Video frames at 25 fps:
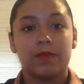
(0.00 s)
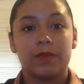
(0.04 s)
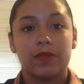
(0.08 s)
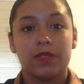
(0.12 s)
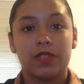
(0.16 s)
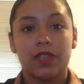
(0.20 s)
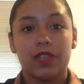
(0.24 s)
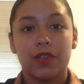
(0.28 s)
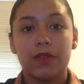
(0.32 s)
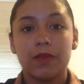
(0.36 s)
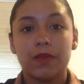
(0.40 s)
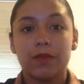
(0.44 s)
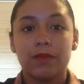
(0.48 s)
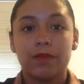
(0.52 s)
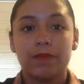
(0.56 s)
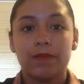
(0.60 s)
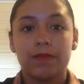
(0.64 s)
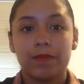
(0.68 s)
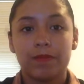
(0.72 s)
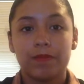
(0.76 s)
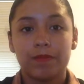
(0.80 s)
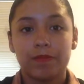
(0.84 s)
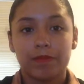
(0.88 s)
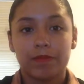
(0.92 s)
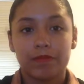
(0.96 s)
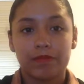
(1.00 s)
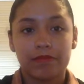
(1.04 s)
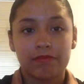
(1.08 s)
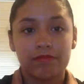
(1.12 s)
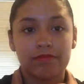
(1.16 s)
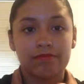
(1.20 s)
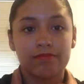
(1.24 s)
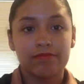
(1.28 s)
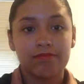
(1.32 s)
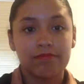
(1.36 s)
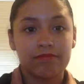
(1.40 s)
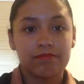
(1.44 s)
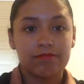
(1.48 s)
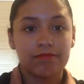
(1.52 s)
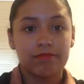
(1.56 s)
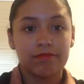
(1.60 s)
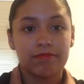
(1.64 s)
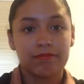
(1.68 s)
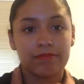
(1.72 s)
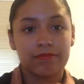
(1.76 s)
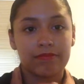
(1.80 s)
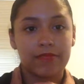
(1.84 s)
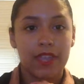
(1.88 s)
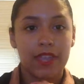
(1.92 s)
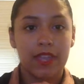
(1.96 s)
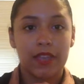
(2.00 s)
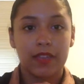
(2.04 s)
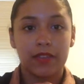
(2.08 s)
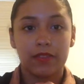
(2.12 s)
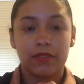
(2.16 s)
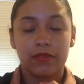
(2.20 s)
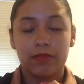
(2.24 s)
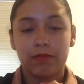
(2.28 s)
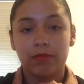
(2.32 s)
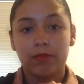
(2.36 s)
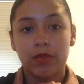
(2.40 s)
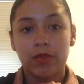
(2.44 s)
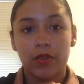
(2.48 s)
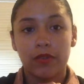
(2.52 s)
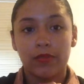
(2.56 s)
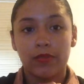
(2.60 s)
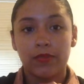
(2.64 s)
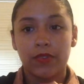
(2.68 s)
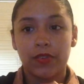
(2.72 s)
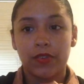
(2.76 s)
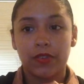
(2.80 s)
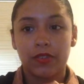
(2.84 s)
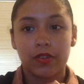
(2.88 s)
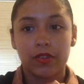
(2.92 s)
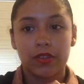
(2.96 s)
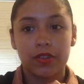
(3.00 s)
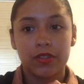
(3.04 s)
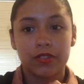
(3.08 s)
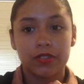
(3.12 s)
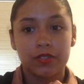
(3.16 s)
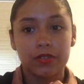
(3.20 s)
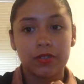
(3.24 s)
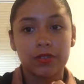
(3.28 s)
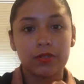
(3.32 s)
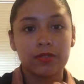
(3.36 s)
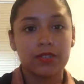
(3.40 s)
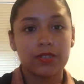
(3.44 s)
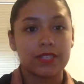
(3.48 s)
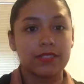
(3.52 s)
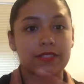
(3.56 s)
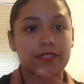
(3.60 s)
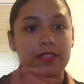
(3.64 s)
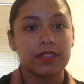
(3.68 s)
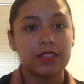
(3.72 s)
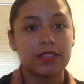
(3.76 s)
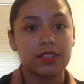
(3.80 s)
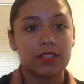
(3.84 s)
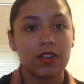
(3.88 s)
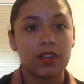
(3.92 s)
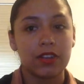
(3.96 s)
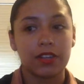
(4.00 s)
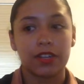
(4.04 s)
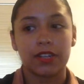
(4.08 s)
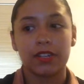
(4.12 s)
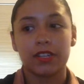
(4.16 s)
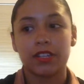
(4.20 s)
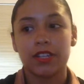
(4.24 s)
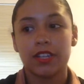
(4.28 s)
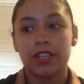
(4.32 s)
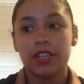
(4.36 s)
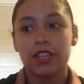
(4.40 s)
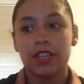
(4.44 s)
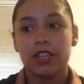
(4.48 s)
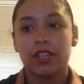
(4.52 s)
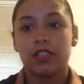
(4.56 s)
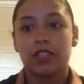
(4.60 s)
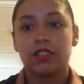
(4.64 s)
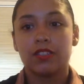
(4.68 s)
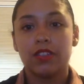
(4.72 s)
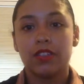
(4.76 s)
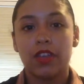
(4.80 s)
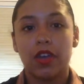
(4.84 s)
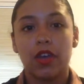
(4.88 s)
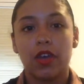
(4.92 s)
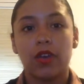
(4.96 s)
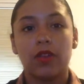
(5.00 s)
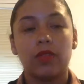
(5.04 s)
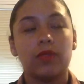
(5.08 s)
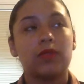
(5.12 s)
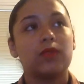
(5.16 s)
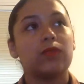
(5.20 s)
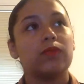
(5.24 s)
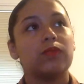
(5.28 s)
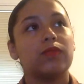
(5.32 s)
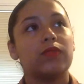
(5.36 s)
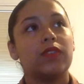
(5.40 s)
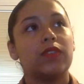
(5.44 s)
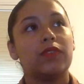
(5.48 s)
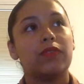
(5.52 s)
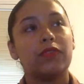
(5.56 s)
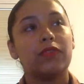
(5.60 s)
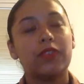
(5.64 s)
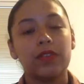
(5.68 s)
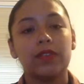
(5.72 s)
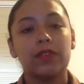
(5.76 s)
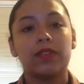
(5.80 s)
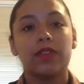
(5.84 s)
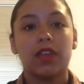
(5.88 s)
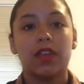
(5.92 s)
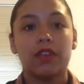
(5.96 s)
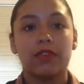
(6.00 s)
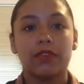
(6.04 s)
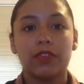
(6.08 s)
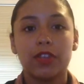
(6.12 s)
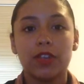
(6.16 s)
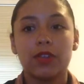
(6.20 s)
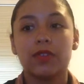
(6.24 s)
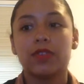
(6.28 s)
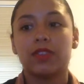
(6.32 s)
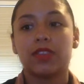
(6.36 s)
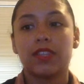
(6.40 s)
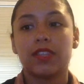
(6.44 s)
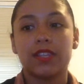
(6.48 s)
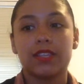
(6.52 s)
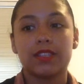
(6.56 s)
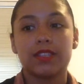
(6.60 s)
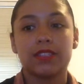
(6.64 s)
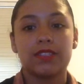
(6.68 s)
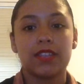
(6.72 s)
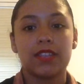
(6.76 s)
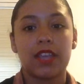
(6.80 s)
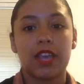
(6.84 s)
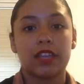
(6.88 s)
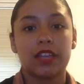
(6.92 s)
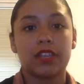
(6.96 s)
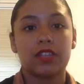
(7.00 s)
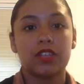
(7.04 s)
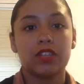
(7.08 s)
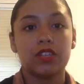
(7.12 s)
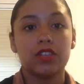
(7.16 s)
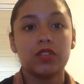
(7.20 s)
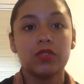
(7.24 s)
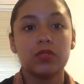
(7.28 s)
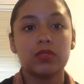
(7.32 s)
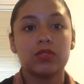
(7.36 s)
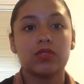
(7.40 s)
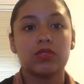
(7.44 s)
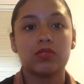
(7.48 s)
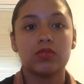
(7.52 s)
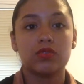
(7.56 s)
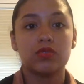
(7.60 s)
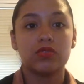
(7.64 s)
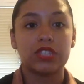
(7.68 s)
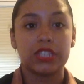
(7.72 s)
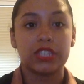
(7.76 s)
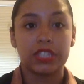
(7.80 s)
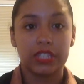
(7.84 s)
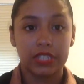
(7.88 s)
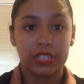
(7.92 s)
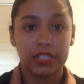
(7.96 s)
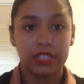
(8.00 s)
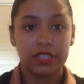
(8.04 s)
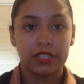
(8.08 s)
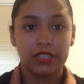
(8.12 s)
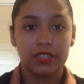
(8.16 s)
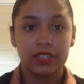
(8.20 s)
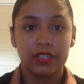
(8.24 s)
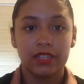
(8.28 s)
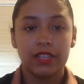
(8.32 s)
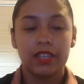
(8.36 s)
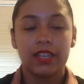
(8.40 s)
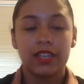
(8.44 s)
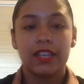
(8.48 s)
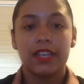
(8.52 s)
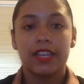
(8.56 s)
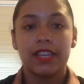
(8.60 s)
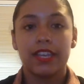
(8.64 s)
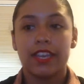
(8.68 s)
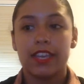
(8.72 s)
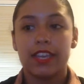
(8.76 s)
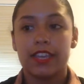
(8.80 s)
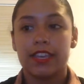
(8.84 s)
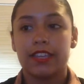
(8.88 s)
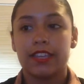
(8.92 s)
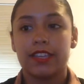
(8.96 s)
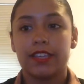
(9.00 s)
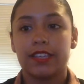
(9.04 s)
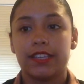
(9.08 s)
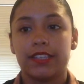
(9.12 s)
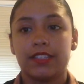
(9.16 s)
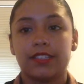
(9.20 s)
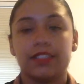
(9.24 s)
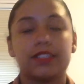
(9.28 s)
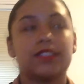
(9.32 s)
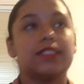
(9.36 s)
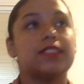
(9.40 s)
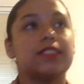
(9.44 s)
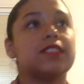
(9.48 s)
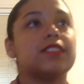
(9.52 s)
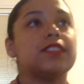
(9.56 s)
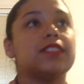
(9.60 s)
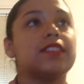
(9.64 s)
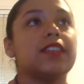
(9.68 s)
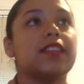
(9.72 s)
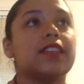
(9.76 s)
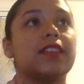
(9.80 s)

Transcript: so now no further ado, let's get started. So a few things that you do need is